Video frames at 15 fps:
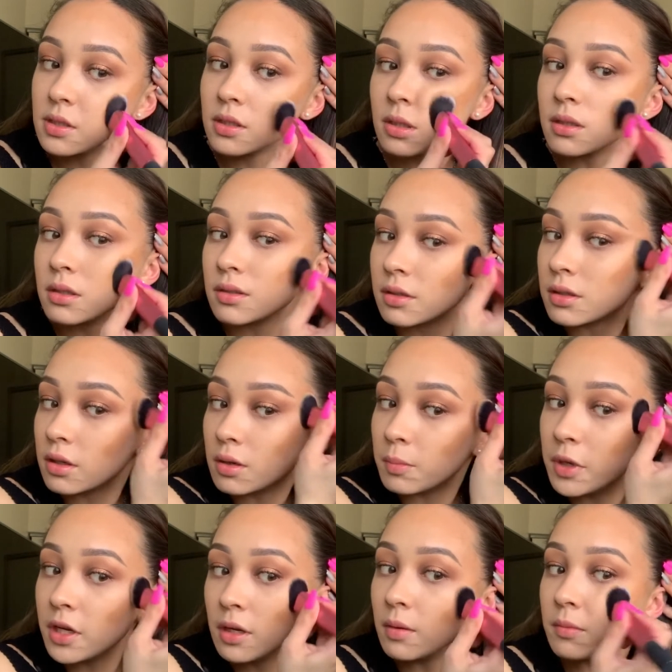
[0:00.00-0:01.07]
your, you know,
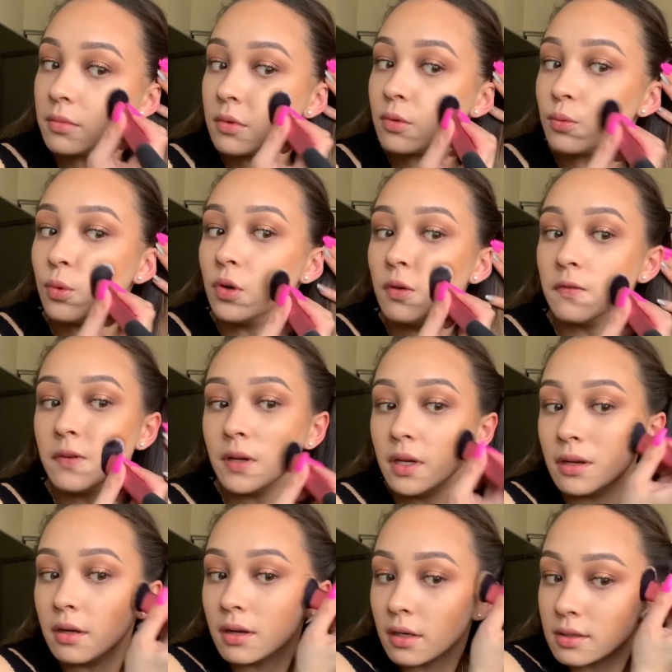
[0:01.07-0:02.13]
makeup will
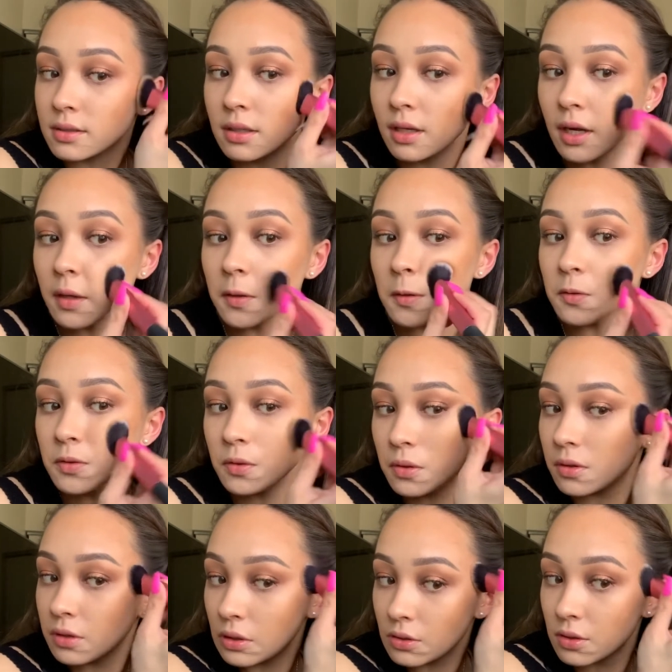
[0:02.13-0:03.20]
fade as the night goes
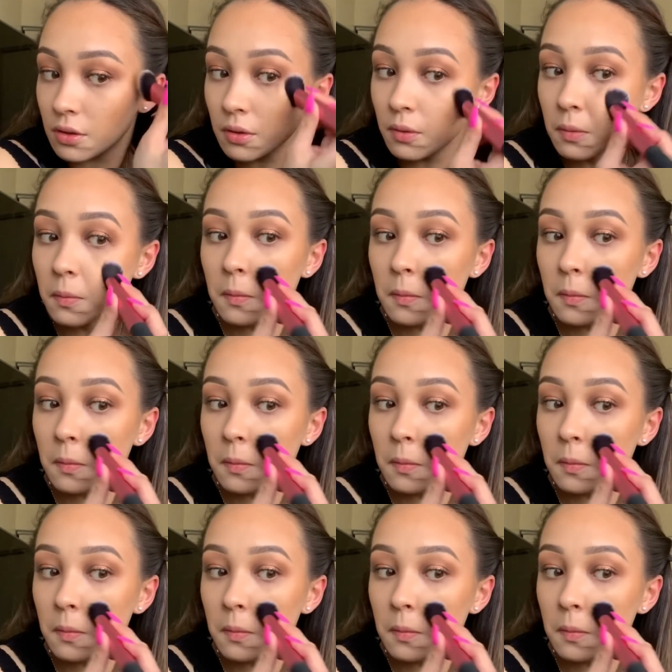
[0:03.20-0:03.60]
on. So